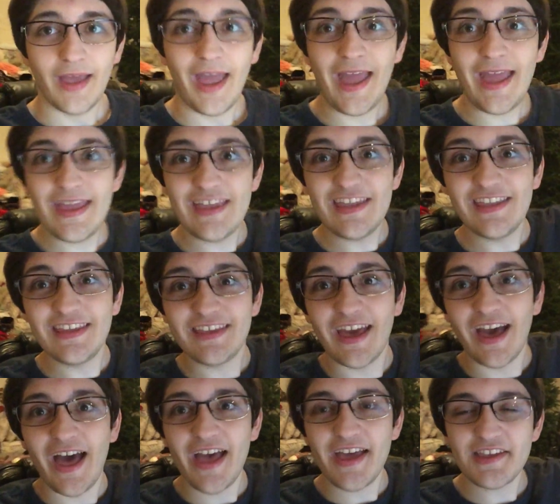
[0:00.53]
Hey
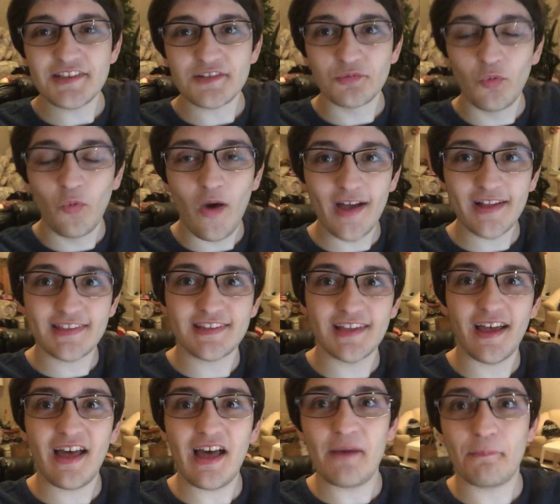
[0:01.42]
guys,
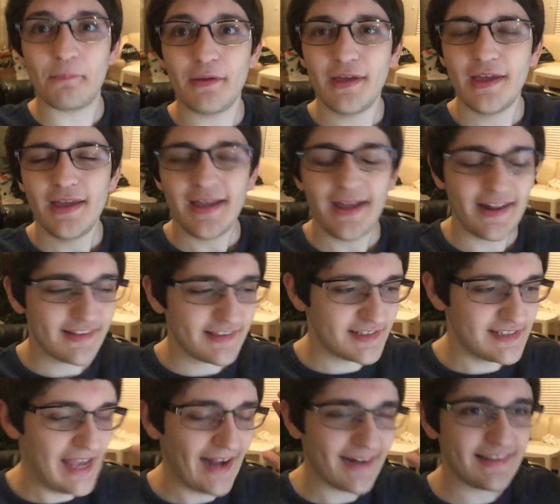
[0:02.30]
what's up?
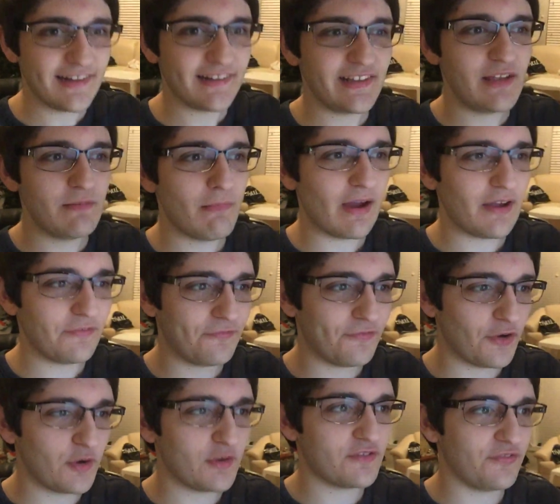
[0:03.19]
It's technically my
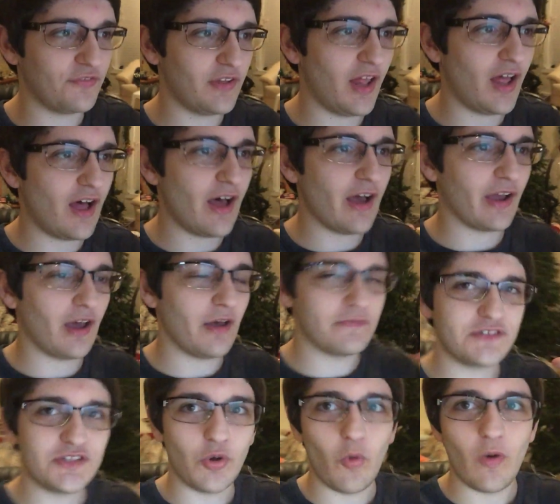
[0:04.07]
first vlog
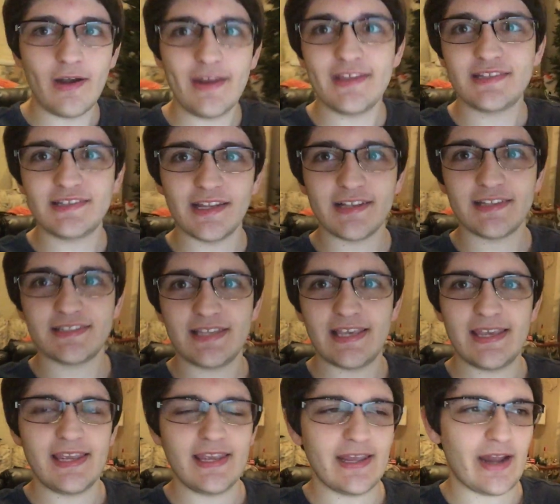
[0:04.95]
of
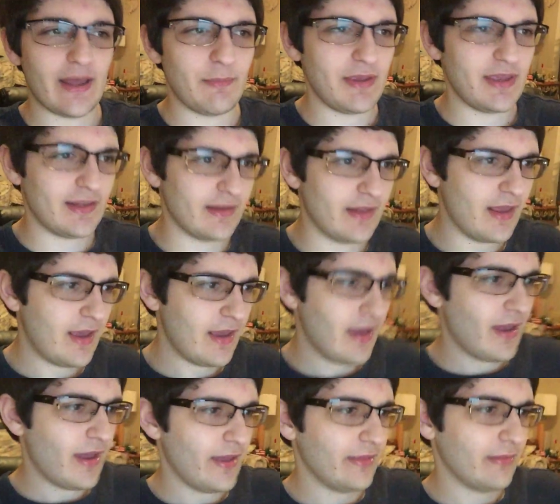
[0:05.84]
2016. I mean,
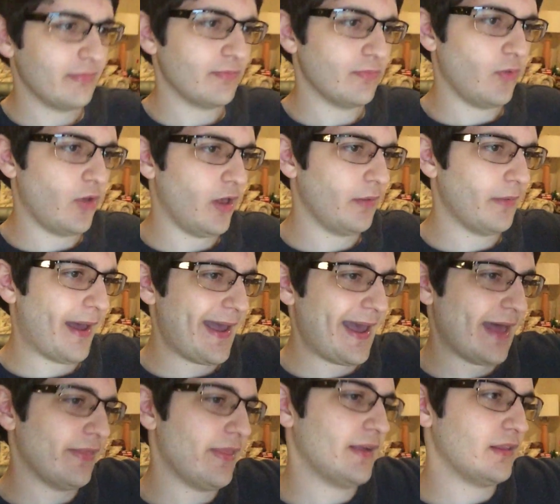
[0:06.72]
well, I
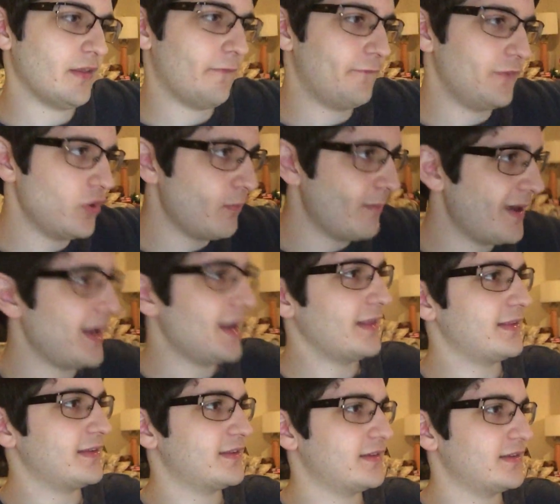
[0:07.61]
had like the few
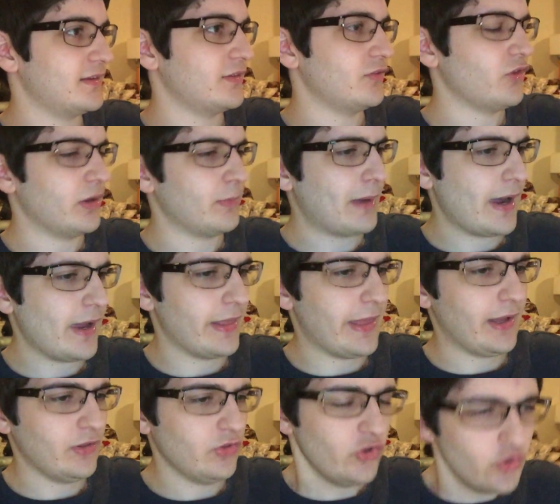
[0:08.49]
minutes during my
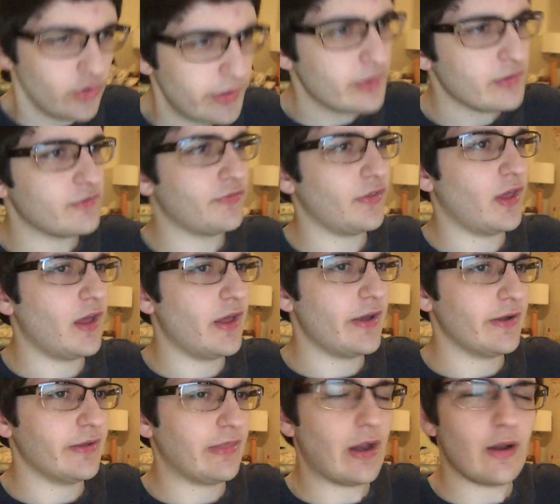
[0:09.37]
like New Year's
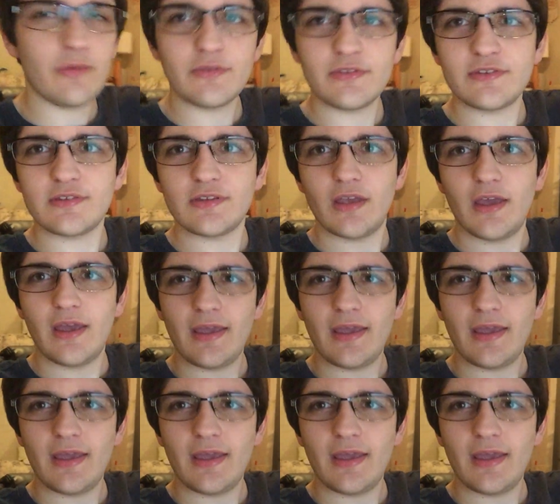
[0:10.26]
vlog that I was